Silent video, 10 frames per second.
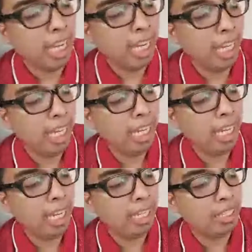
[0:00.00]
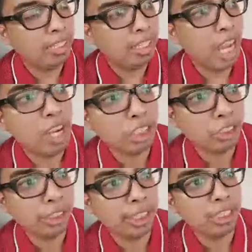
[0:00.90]
And
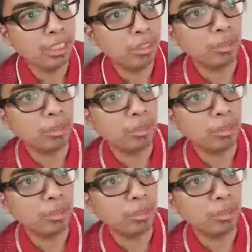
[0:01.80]
Austria,